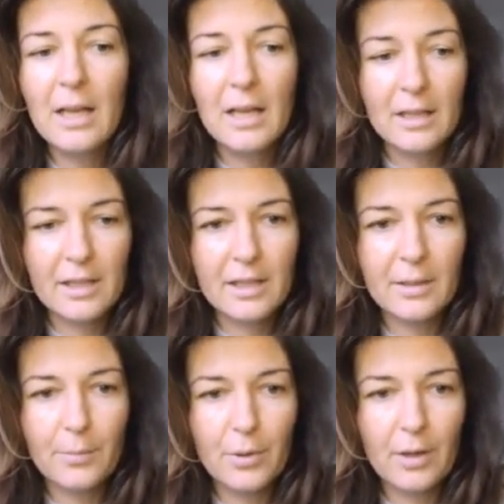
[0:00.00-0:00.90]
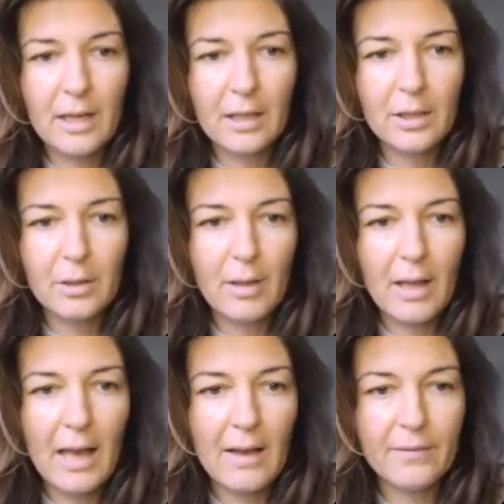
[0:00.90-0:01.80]
This is the product. You will
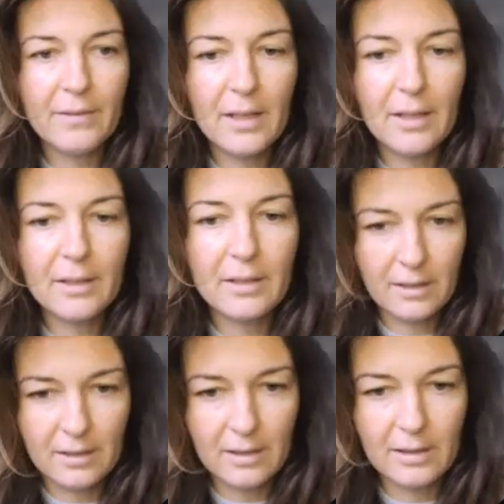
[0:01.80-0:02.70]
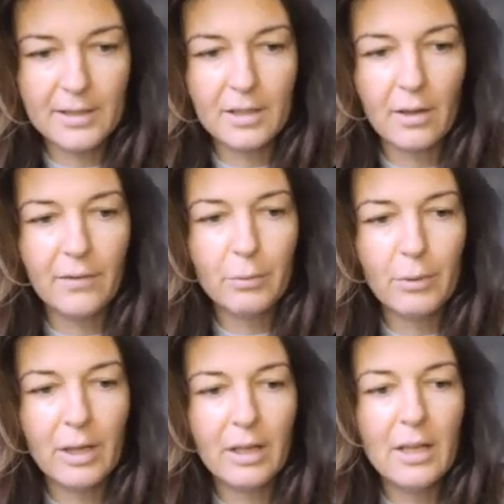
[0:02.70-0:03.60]
have the
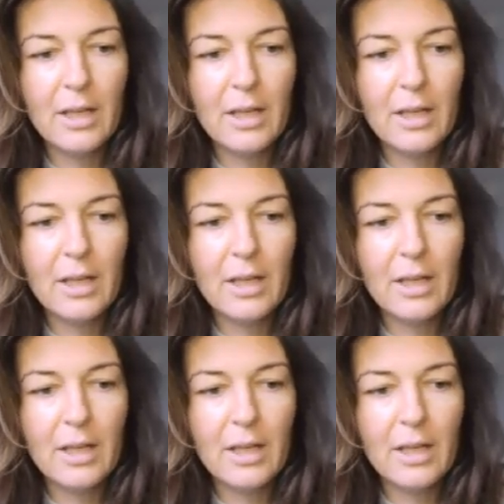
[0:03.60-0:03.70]
software.